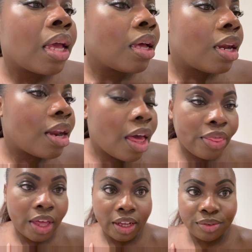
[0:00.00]

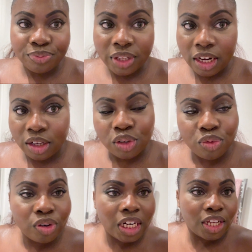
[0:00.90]
Nothing. It looks
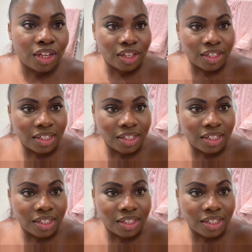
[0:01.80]
really good.